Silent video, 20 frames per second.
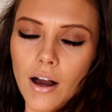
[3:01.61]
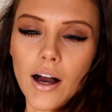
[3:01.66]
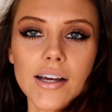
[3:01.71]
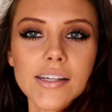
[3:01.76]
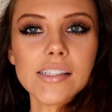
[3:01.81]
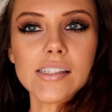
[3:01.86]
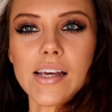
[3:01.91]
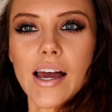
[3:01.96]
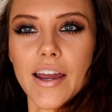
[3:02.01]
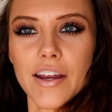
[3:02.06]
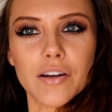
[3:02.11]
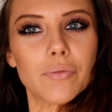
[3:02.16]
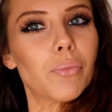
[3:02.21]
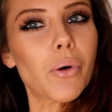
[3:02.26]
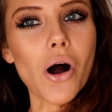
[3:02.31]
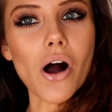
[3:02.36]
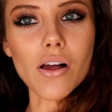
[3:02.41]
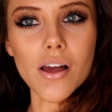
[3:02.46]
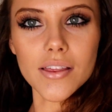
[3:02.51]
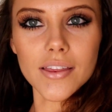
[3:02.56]
a signed
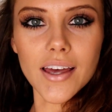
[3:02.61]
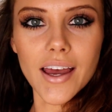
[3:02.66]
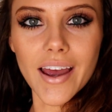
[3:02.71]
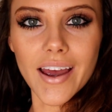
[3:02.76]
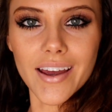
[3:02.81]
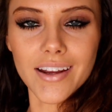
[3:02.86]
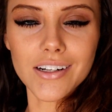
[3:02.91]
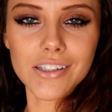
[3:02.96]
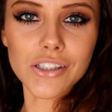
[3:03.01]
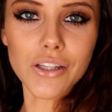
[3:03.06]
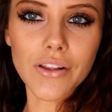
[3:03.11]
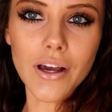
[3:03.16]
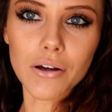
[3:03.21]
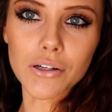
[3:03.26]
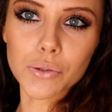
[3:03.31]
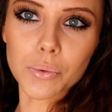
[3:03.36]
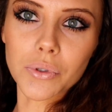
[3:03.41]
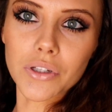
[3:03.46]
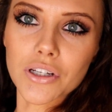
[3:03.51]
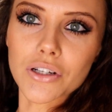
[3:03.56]
ball at the end. So that
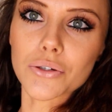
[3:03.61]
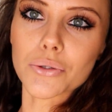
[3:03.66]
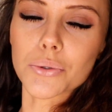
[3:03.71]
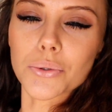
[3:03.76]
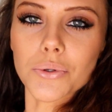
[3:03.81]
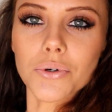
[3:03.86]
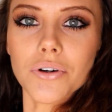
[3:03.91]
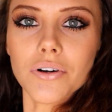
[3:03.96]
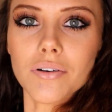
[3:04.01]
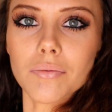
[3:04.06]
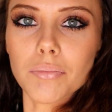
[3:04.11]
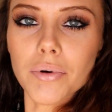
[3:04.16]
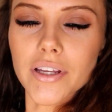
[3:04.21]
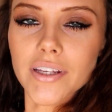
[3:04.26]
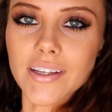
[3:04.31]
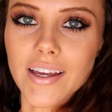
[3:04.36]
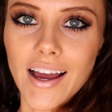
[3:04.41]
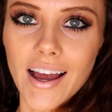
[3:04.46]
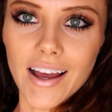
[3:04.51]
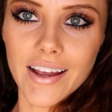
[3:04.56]
was really cool.
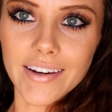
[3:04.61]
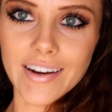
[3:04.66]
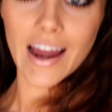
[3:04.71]
But yeah,